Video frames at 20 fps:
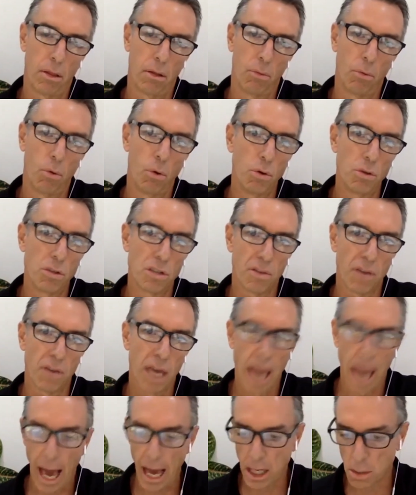rules of
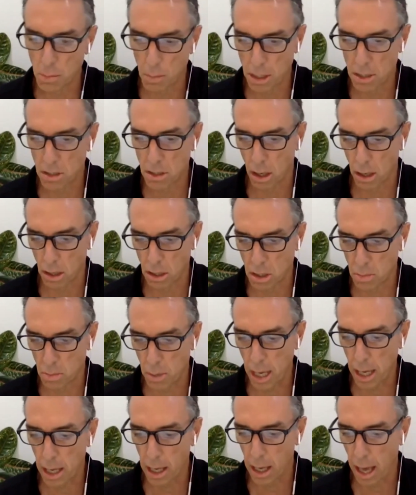engagement, so to
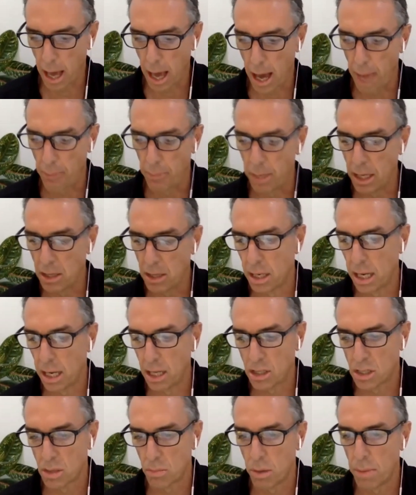speak.
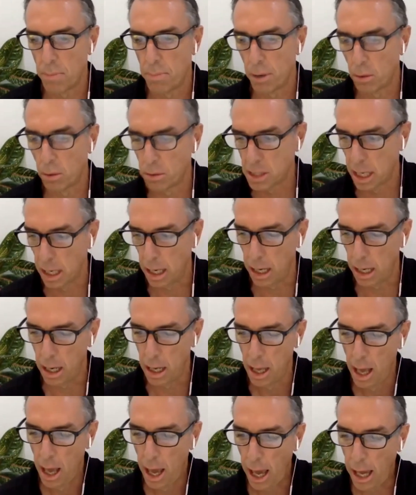Needs to be built in
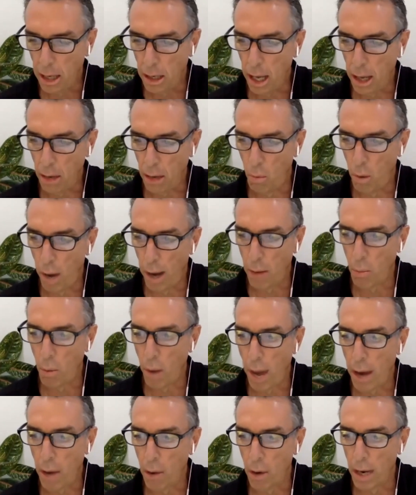one
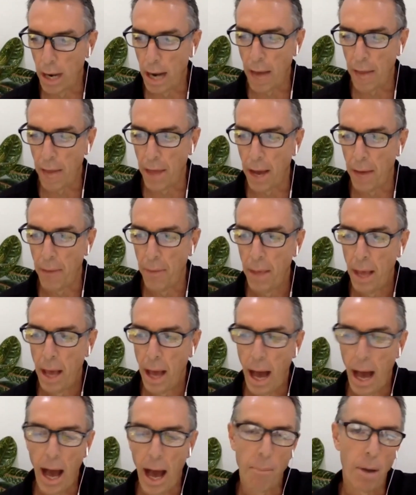way or another.
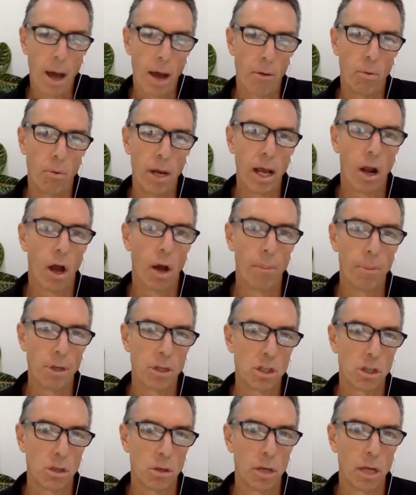A real
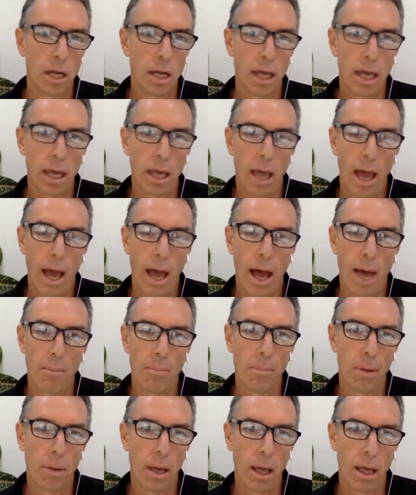opportunity
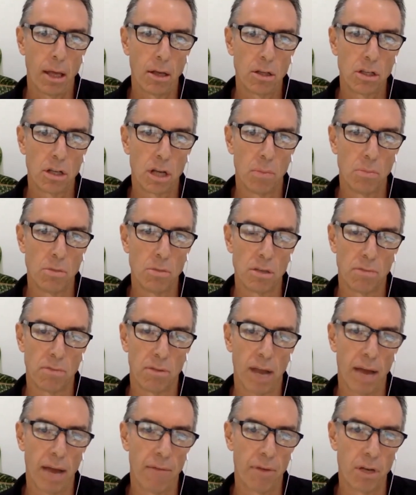in terms of
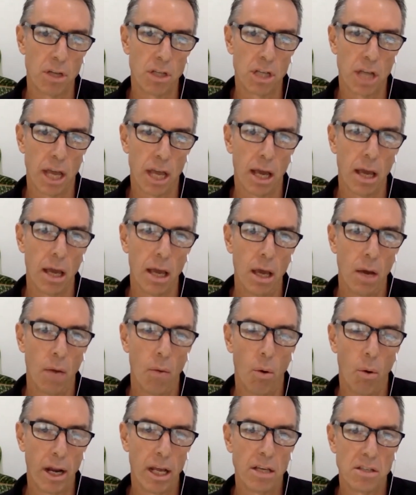leveraging
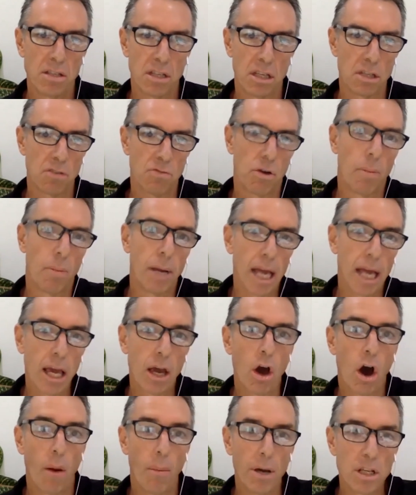what exists from an
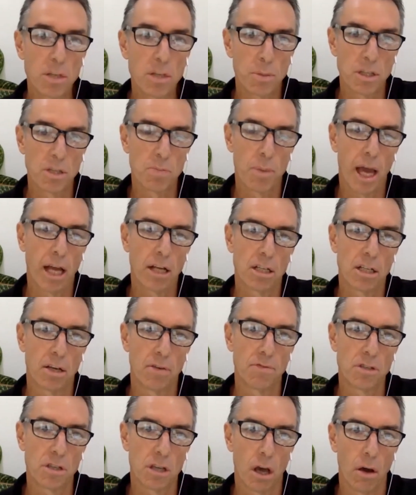e-commerce
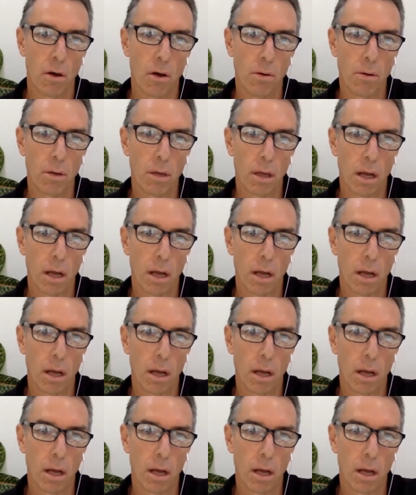perspective. So,